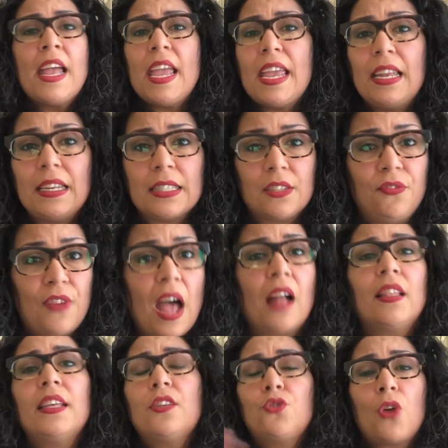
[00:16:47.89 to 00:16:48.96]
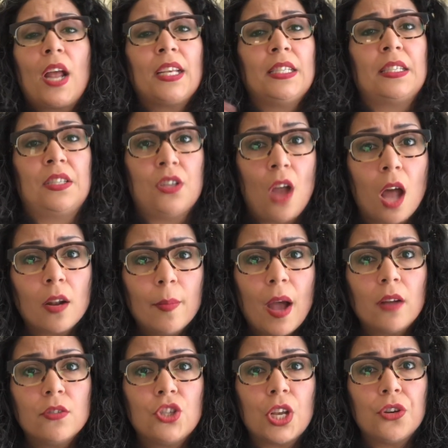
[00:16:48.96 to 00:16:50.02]
It is valid. Drag is not
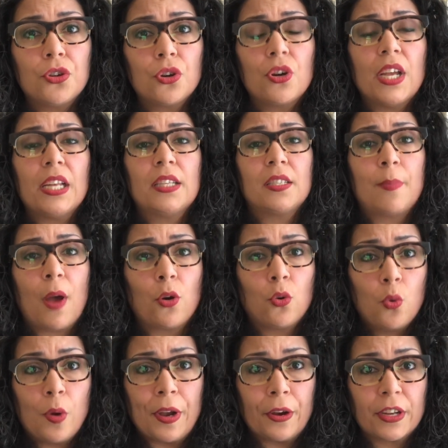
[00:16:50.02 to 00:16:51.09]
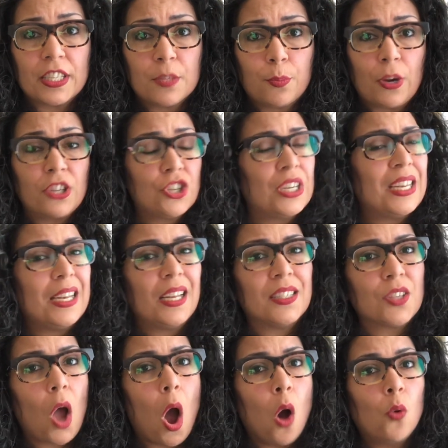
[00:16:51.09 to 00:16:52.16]
about gender. It is about queer expression. It has
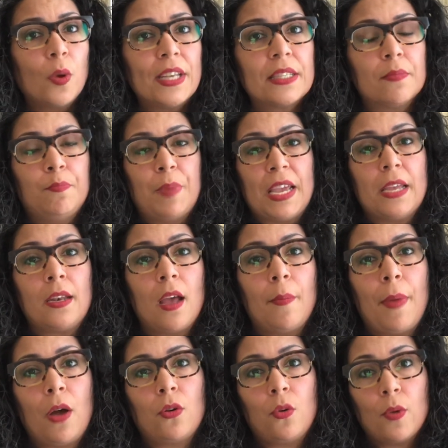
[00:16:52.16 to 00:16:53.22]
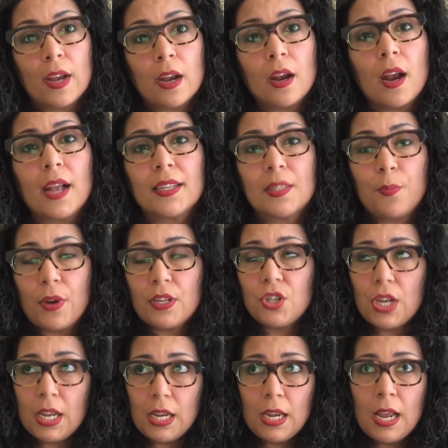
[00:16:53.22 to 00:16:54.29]
always been about queer
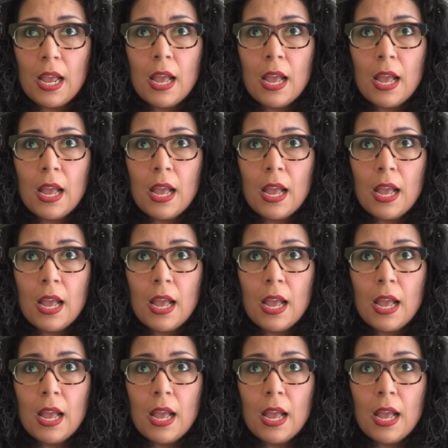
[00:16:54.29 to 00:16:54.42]
expression.